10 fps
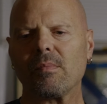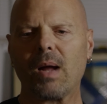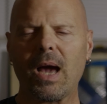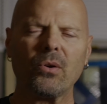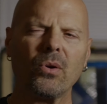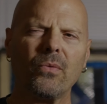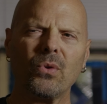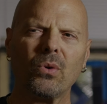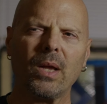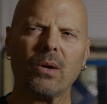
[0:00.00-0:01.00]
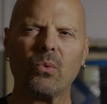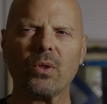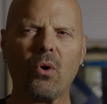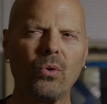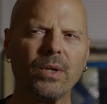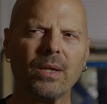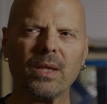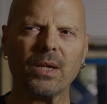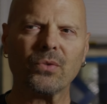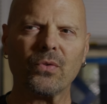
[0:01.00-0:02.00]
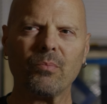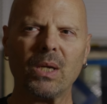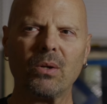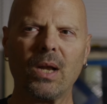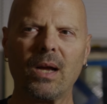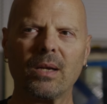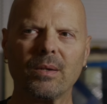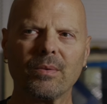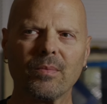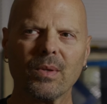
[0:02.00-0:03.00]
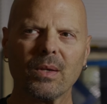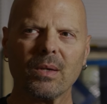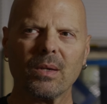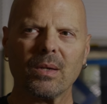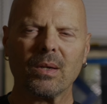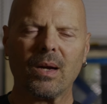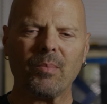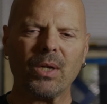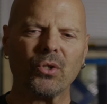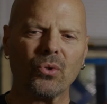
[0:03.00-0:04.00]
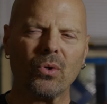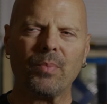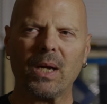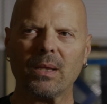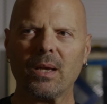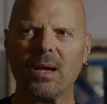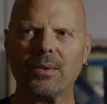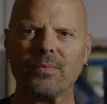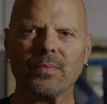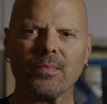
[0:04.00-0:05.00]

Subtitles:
I don't know if you were like withholding things from me or not. I'm not sure about that.